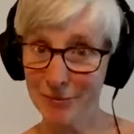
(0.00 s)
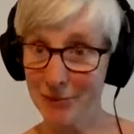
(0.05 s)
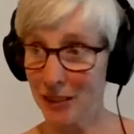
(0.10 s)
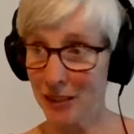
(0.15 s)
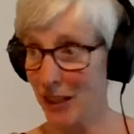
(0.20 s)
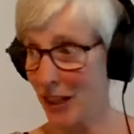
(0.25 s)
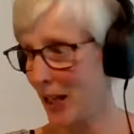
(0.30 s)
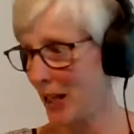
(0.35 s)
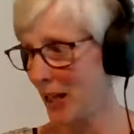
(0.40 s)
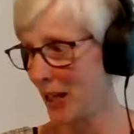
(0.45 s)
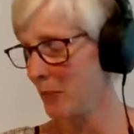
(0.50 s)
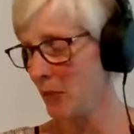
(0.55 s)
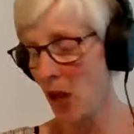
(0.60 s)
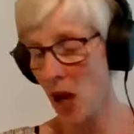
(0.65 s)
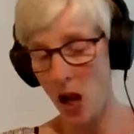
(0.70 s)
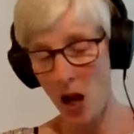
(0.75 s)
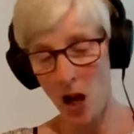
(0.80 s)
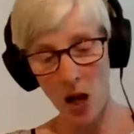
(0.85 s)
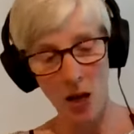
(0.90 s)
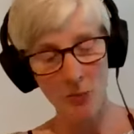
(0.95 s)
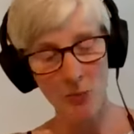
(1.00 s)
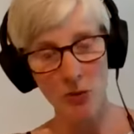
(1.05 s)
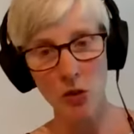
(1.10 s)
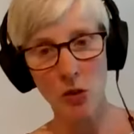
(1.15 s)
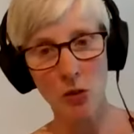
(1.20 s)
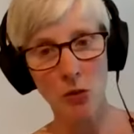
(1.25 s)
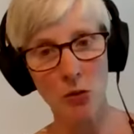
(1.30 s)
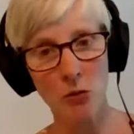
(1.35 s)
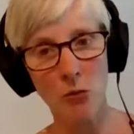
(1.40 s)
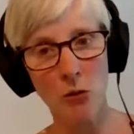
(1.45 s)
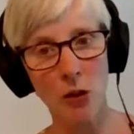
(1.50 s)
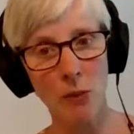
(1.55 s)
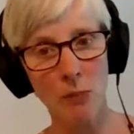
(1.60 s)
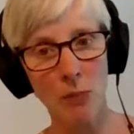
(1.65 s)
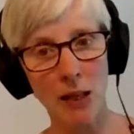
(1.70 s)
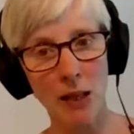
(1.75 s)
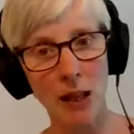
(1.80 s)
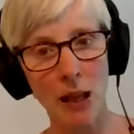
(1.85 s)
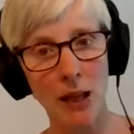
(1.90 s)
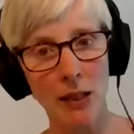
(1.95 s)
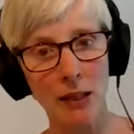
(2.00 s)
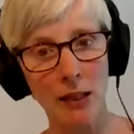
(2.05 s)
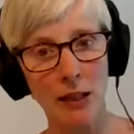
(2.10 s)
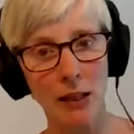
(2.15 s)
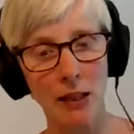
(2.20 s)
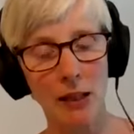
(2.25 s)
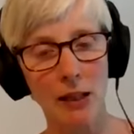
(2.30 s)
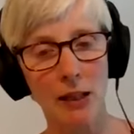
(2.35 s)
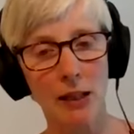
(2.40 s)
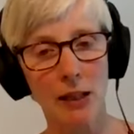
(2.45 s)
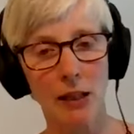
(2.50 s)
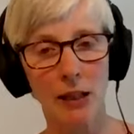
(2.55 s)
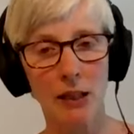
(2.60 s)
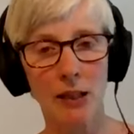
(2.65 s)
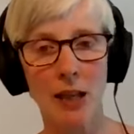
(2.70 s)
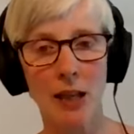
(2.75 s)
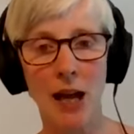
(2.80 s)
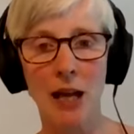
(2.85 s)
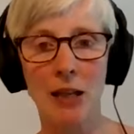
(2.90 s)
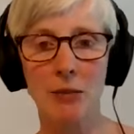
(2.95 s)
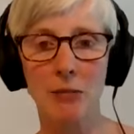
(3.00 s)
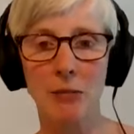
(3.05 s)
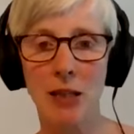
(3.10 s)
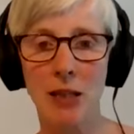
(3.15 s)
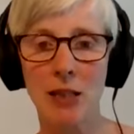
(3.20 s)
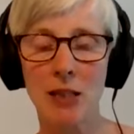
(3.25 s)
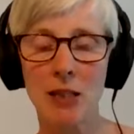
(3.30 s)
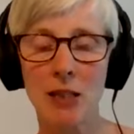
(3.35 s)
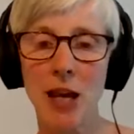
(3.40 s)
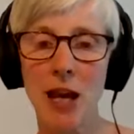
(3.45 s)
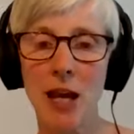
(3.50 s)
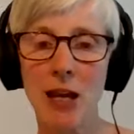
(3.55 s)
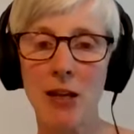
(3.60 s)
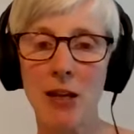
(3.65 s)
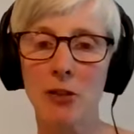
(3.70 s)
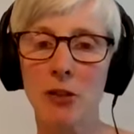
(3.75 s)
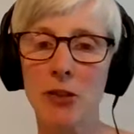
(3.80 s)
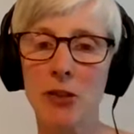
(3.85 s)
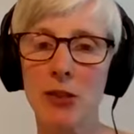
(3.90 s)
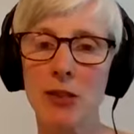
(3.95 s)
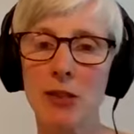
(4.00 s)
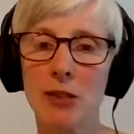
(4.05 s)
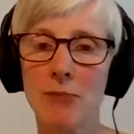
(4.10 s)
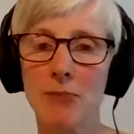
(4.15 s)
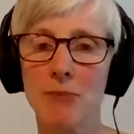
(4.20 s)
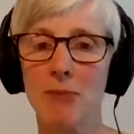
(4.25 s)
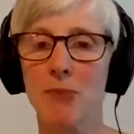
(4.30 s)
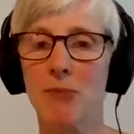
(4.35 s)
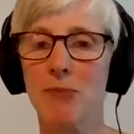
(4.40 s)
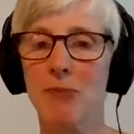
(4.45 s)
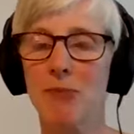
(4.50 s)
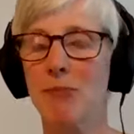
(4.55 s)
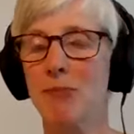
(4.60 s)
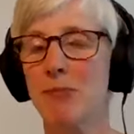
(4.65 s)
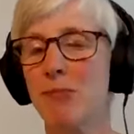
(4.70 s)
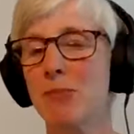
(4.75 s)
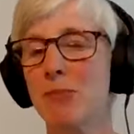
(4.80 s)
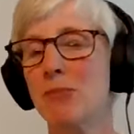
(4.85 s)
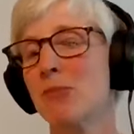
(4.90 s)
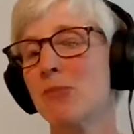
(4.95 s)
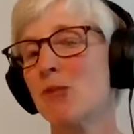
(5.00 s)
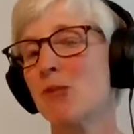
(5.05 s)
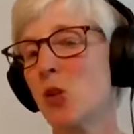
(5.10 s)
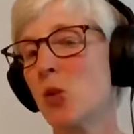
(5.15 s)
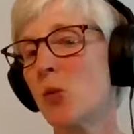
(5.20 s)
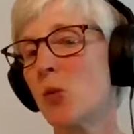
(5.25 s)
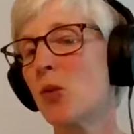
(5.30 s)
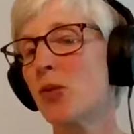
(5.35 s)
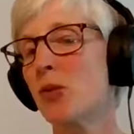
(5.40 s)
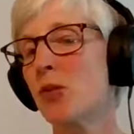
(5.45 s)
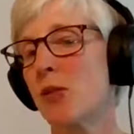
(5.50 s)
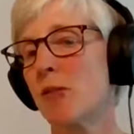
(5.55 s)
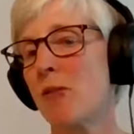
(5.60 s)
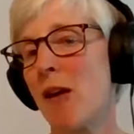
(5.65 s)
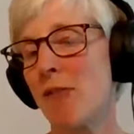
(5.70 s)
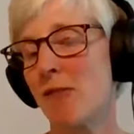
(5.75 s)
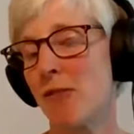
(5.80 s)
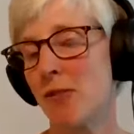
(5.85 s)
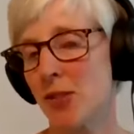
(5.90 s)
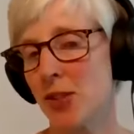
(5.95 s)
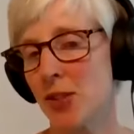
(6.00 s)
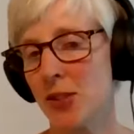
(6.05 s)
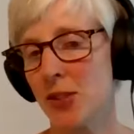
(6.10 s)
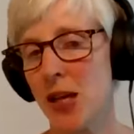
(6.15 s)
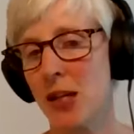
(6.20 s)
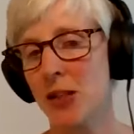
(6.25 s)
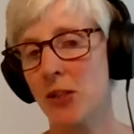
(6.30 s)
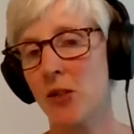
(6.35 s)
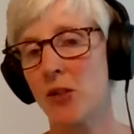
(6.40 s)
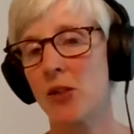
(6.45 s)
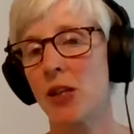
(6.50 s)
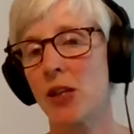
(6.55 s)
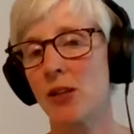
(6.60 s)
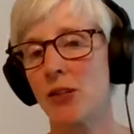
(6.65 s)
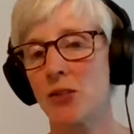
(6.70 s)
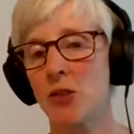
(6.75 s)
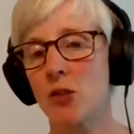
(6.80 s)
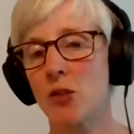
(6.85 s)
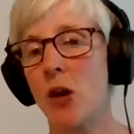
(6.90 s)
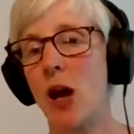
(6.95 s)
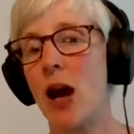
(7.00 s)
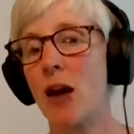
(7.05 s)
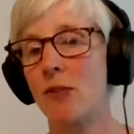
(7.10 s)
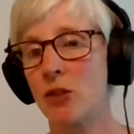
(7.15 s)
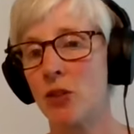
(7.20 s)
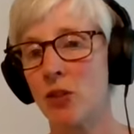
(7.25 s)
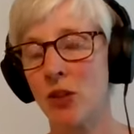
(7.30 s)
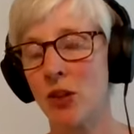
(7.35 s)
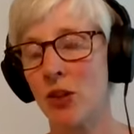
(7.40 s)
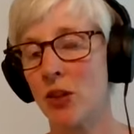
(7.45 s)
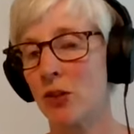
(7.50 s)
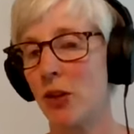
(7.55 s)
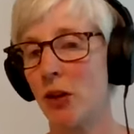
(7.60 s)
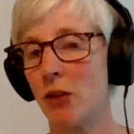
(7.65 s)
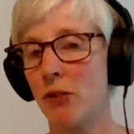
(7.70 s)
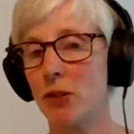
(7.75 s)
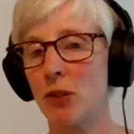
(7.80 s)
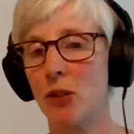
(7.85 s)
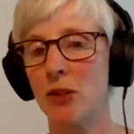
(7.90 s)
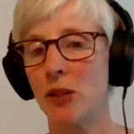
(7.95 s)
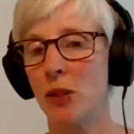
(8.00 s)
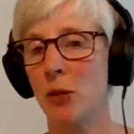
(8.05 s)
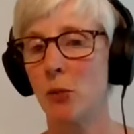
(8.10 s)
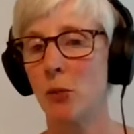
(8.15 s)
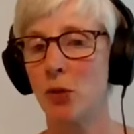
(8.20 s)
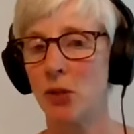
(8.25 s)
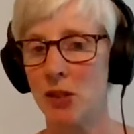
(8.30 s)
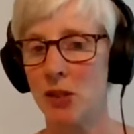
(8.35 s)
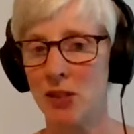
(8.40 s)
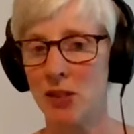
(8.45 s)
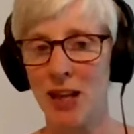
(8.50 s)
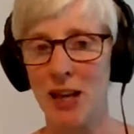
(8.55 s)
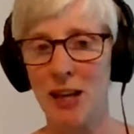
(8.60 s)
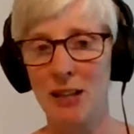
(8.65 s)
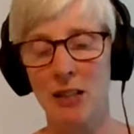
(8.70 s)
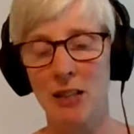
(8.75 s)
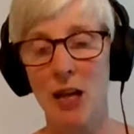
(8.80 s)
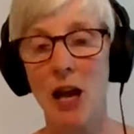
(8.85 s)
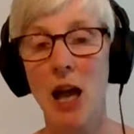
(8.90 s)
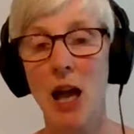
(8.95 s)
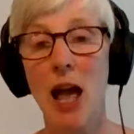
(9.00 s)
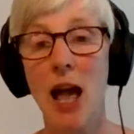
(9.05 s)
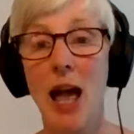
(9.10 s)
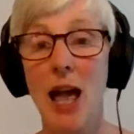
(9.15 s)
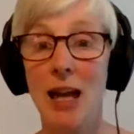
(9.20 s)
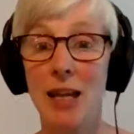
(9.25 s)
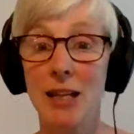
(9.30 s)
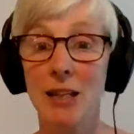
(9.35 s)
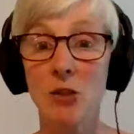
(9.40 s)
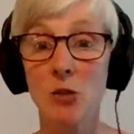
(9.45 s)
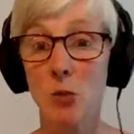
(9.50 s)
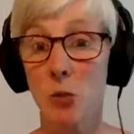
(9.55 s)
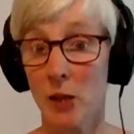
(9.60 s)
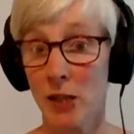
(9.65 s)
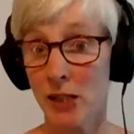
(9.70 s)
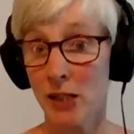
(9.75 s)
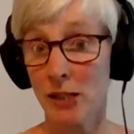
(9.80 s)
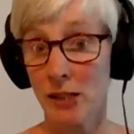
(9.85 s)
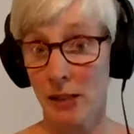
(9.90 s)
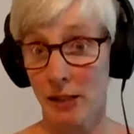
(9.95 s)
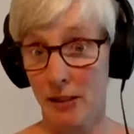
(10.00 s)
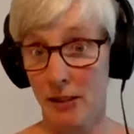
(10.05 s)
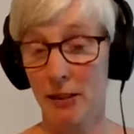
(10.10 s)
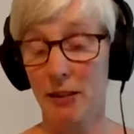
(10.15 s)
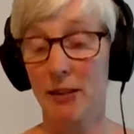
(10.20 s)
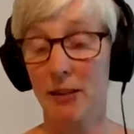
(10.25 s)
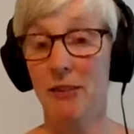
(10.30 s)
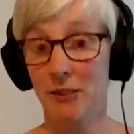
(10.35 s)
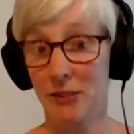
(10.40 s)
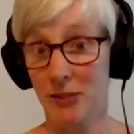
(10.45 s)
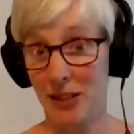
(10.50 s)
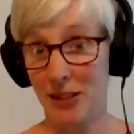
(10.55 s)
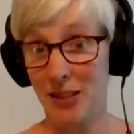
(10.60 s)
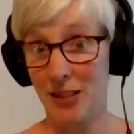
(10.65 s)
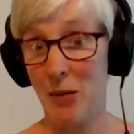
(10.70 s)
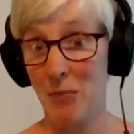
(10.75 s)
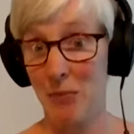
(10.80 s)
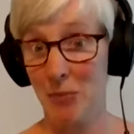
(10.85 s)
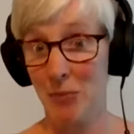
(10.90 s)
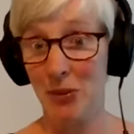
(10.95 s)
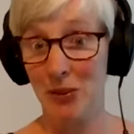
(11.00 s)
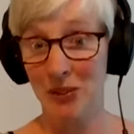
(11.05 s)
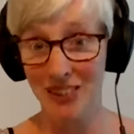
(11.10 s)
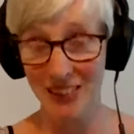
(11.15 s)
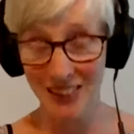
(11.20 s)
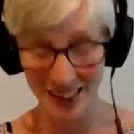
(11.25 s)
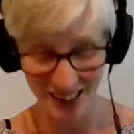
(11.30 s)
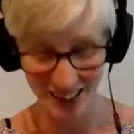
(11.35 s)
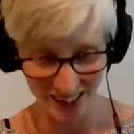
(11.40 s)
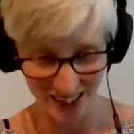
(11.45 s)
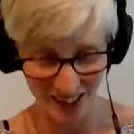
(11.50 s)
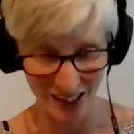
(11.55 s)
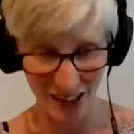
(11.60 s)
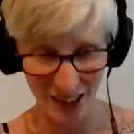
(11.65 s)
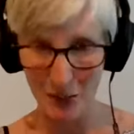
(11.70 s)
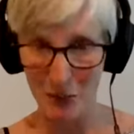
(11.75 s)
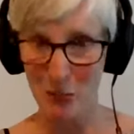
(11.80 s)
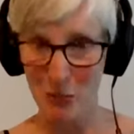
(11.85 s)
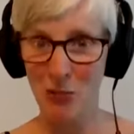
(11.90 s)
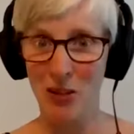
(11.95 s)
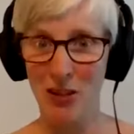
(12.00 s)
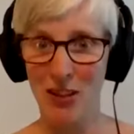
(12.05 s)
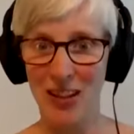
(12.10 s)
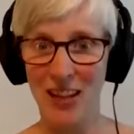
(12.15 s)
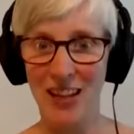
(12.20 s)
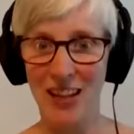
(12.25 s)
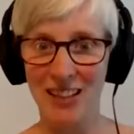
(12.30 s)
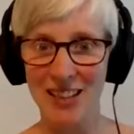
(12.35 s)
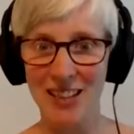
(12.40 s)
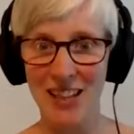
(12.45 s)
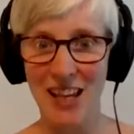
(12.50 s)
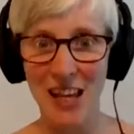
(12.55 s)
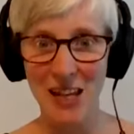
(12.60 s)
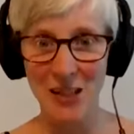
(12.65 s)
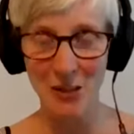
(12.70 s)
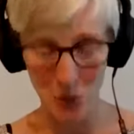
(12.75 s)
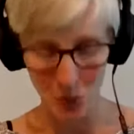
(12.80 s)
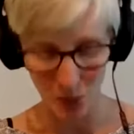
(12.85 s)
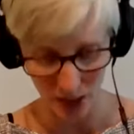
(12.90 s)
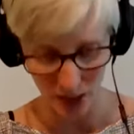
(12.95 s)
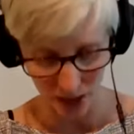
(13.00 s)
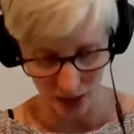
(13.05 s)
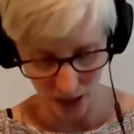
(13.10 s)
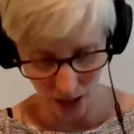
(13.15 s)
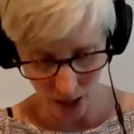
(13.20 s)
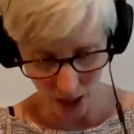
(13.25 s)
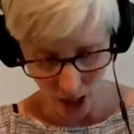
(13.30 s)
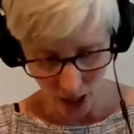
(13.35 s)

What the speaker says: Okay, so a bit like in The Handmaid's Tale, there's 2 or 3 references there to things you haven't heard of, and you think, what is that? Hate Week, for example. It's just like, what the heck is Hate Week?